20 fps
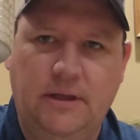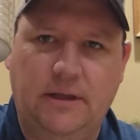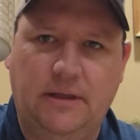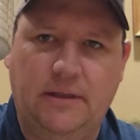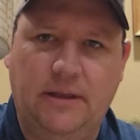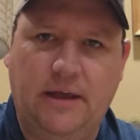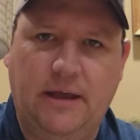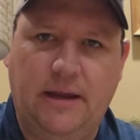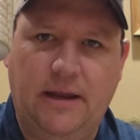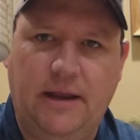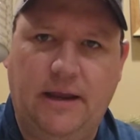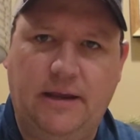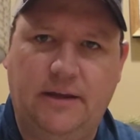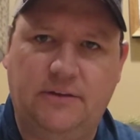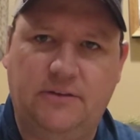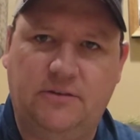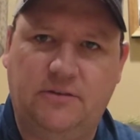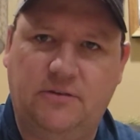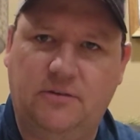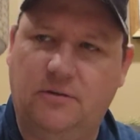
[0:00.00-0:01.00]
and that
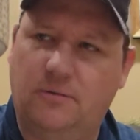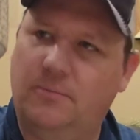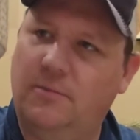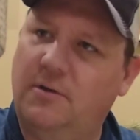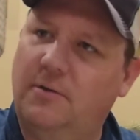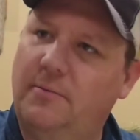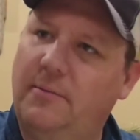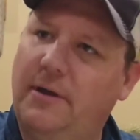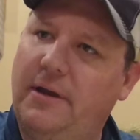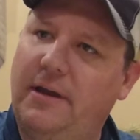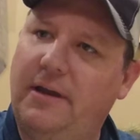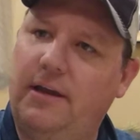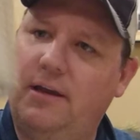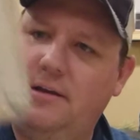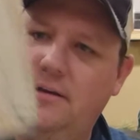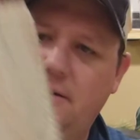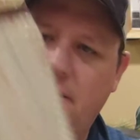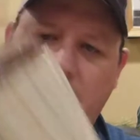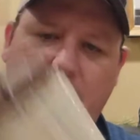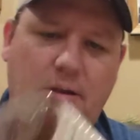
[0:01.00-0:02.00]
hangs above my
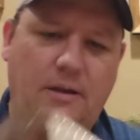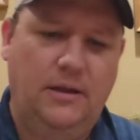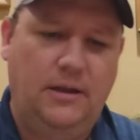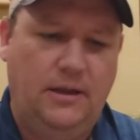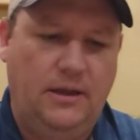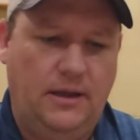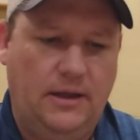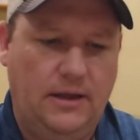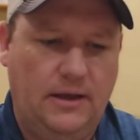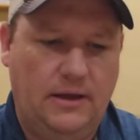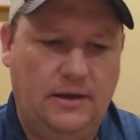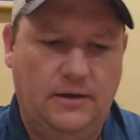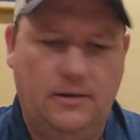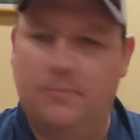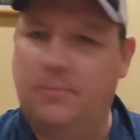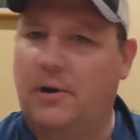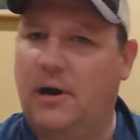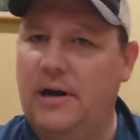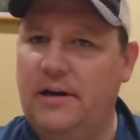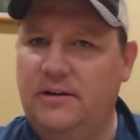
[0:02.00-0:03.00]
head. And the
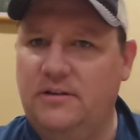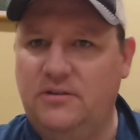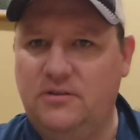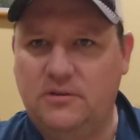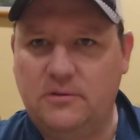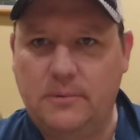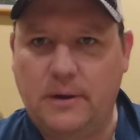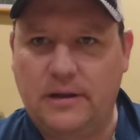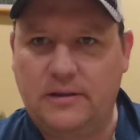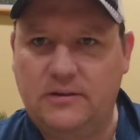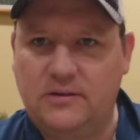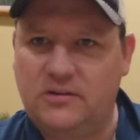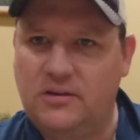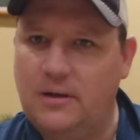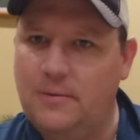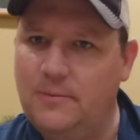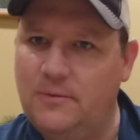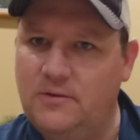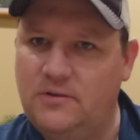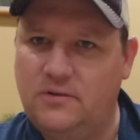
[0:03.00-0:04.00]
brightness is about the
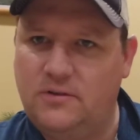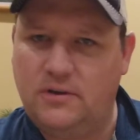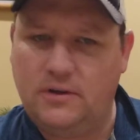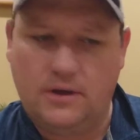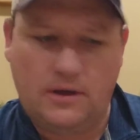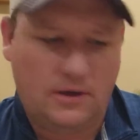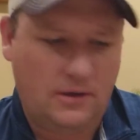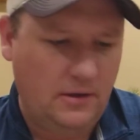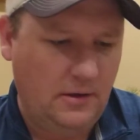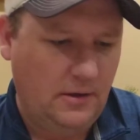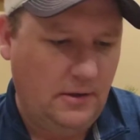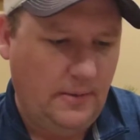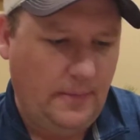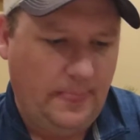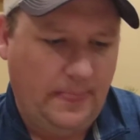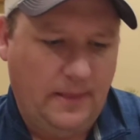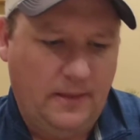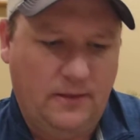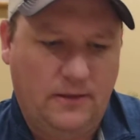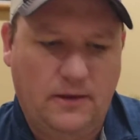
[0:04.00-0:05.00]
same as the
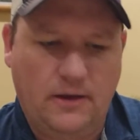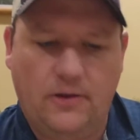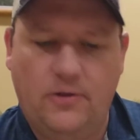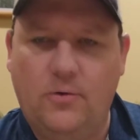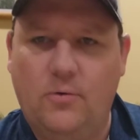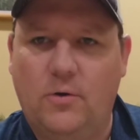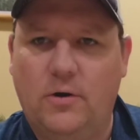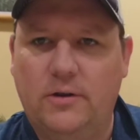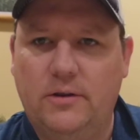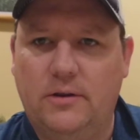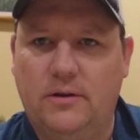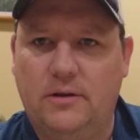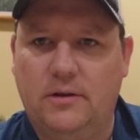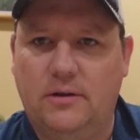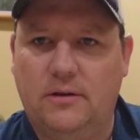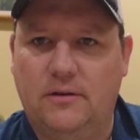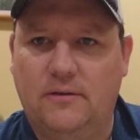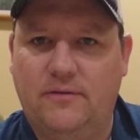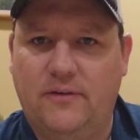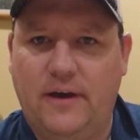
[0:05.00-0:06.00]
other one,
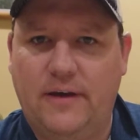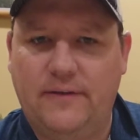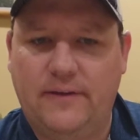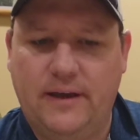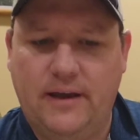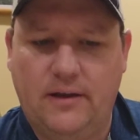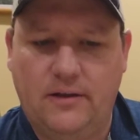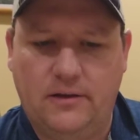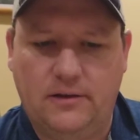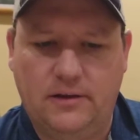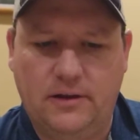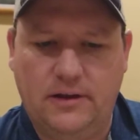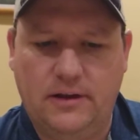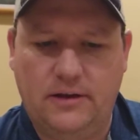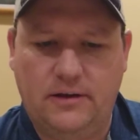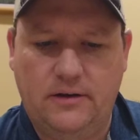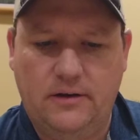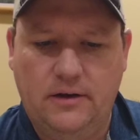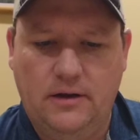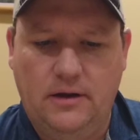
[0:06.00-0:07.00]
the 5-gallon
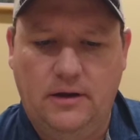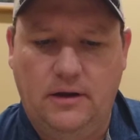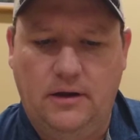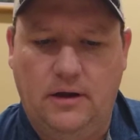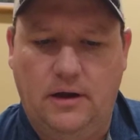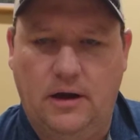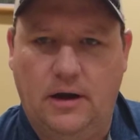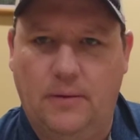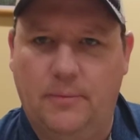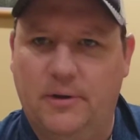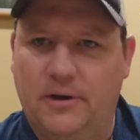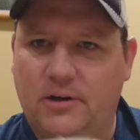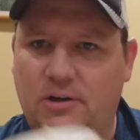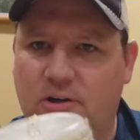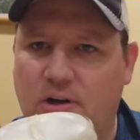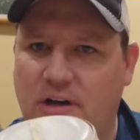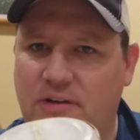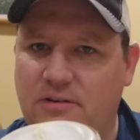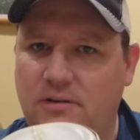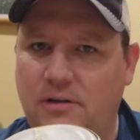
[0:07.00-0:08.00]
lid, but it
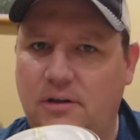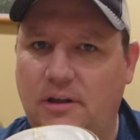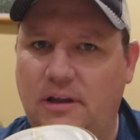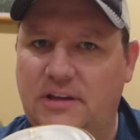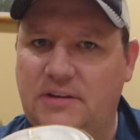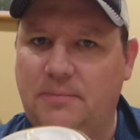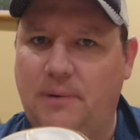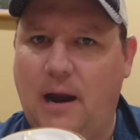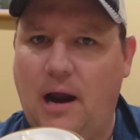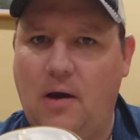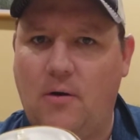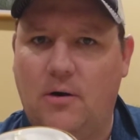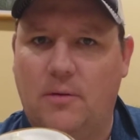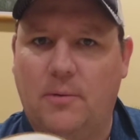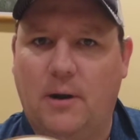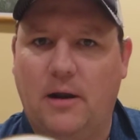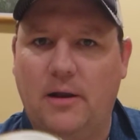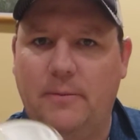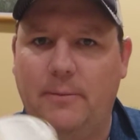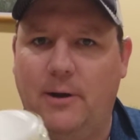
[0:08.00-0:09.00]
draws a little less power,
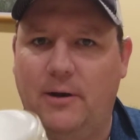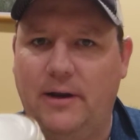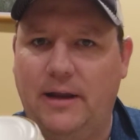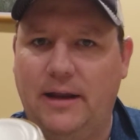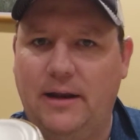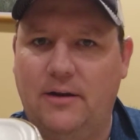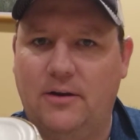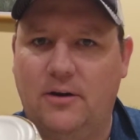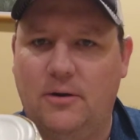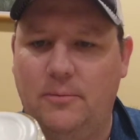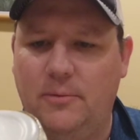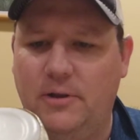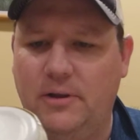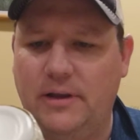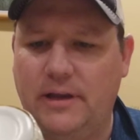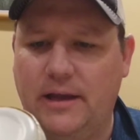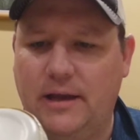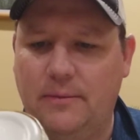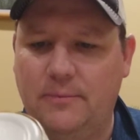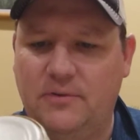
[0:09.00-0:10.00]
probably about 800
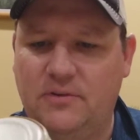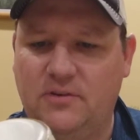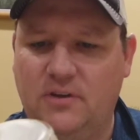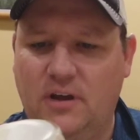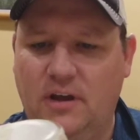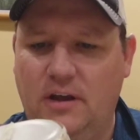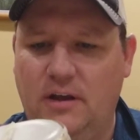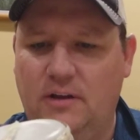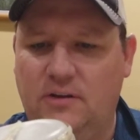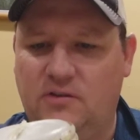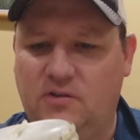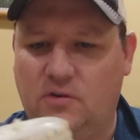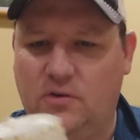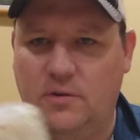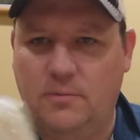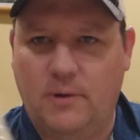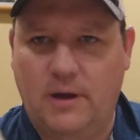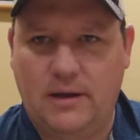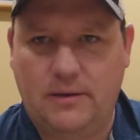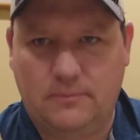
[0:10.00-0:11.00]
milliamps. So
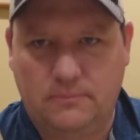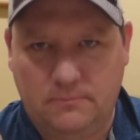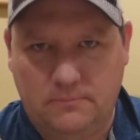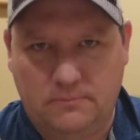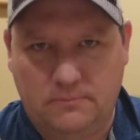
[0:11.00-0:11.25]
you might